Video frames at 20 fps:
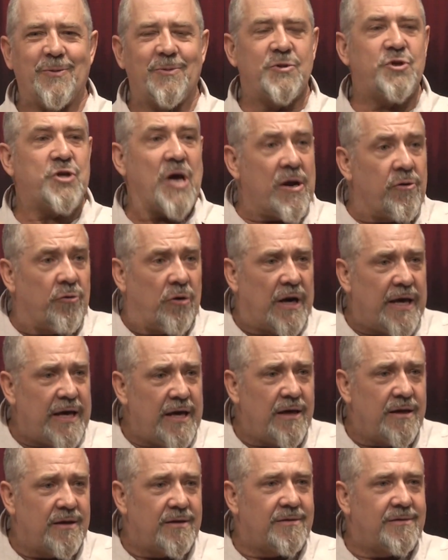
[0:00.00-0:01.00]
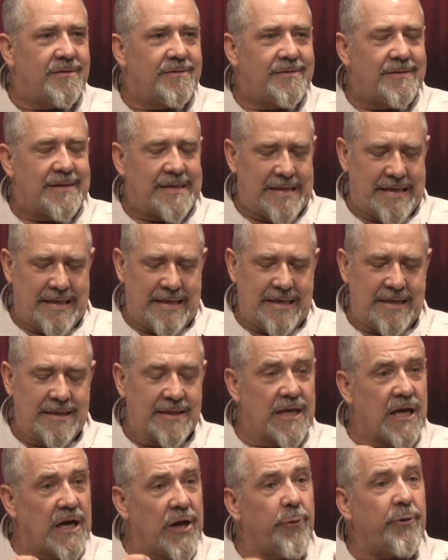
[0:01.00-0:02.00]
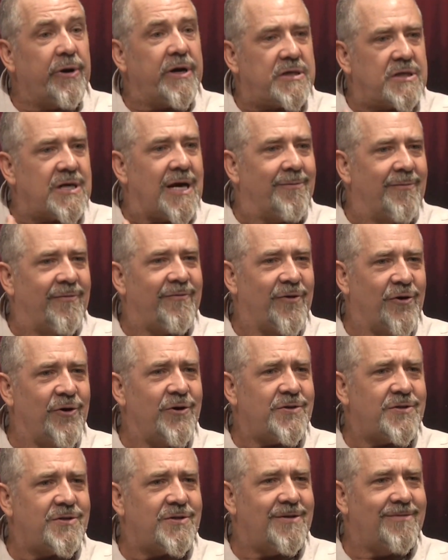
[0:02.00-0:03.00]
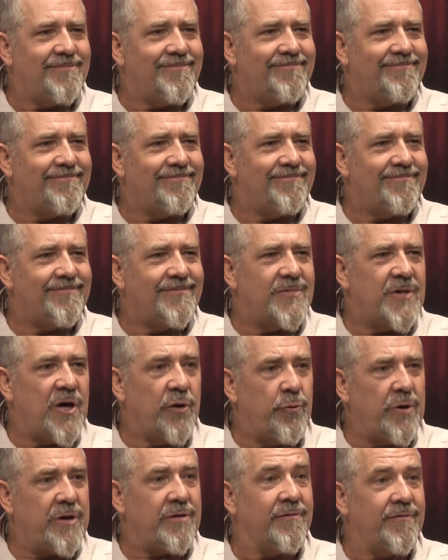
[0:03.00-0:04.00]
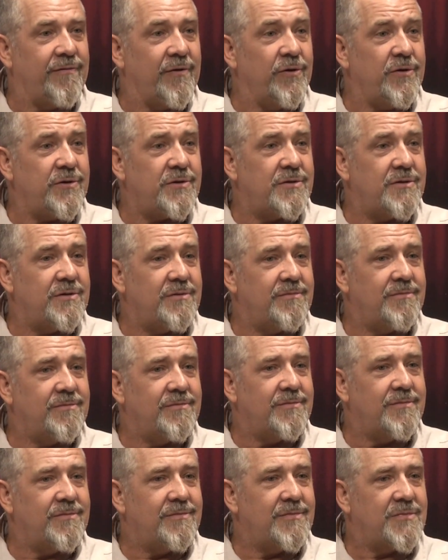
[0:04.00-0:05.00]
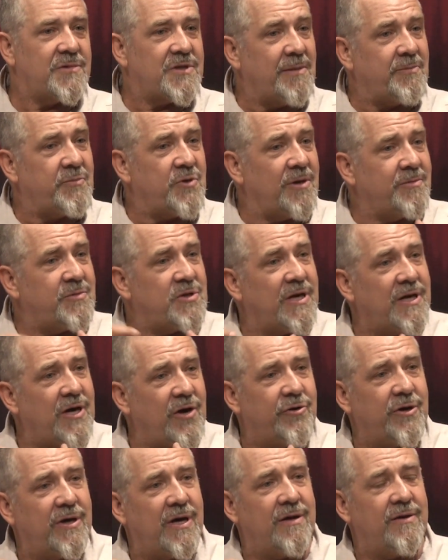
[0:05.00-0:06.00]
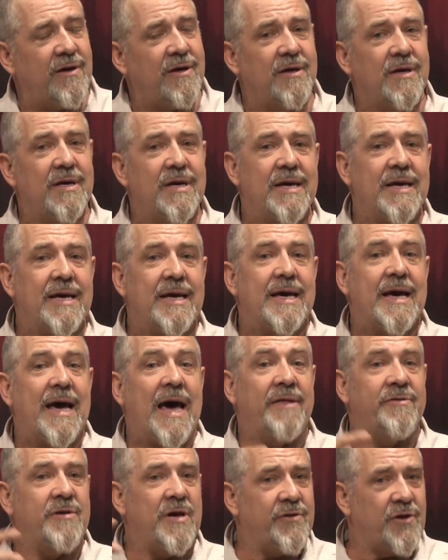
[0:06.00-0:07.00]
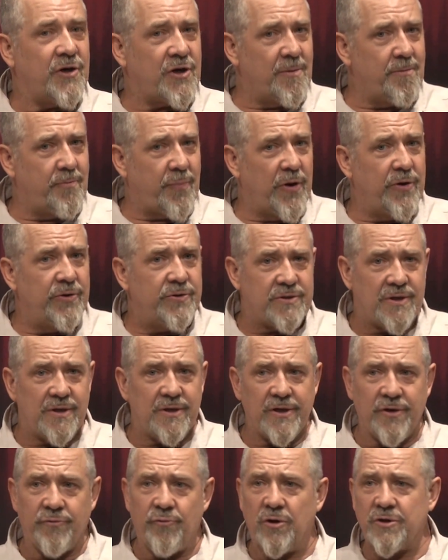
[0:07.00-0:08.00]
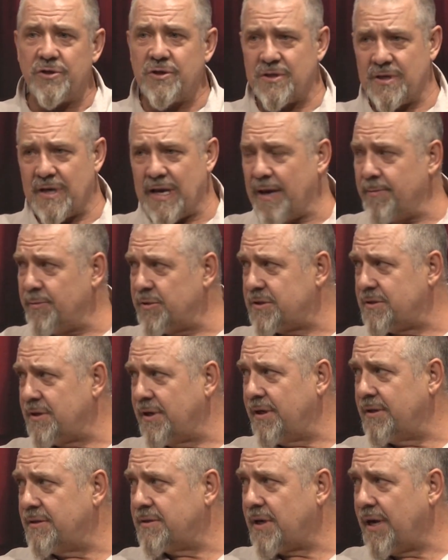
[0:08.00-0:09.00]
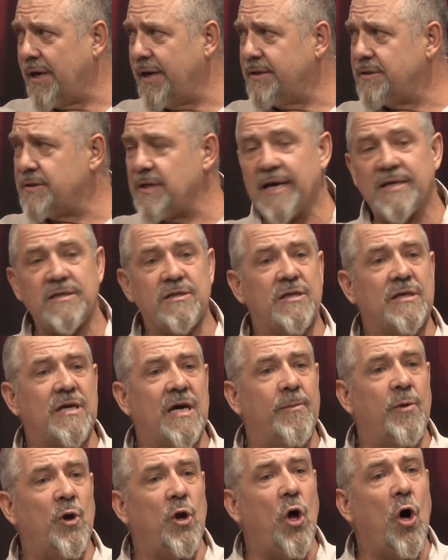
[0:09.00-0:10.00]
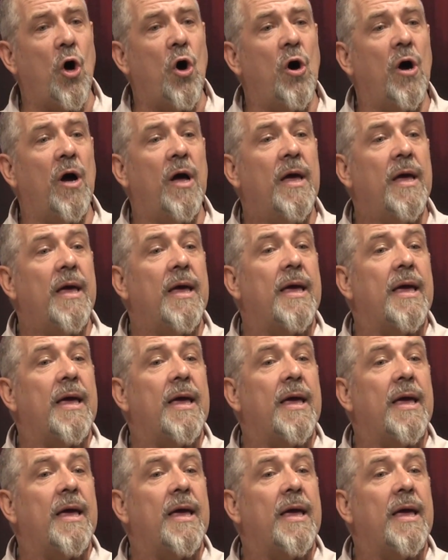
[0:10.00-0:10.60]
Generally, the lyrics come first, are written first. Sometimes they go together. And then the composer, in Rodgers and Hammerstein's case, has to come along